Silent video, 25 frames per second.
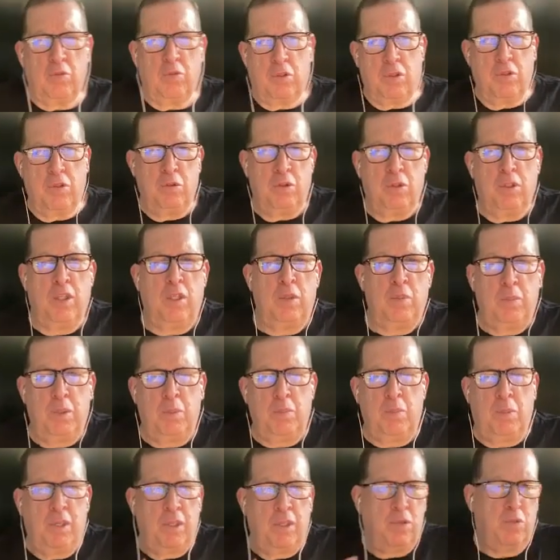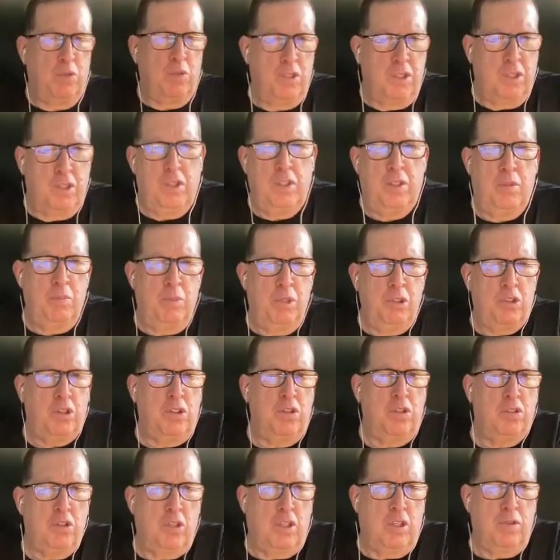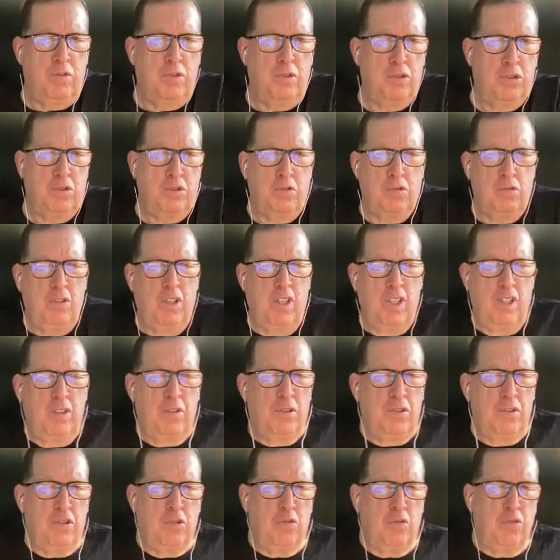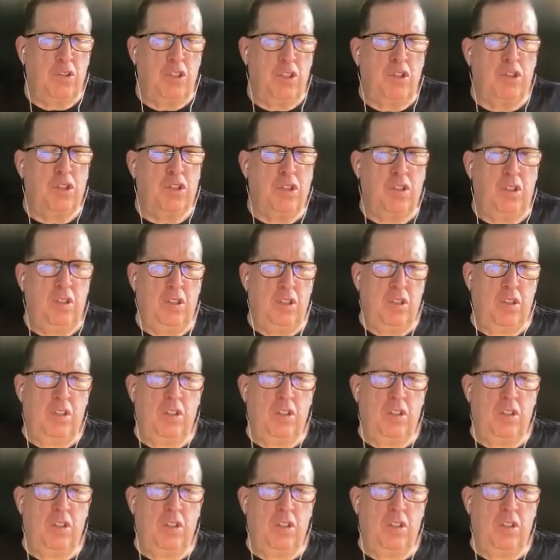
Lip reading: could they be paired with an admissions officer who handles a region?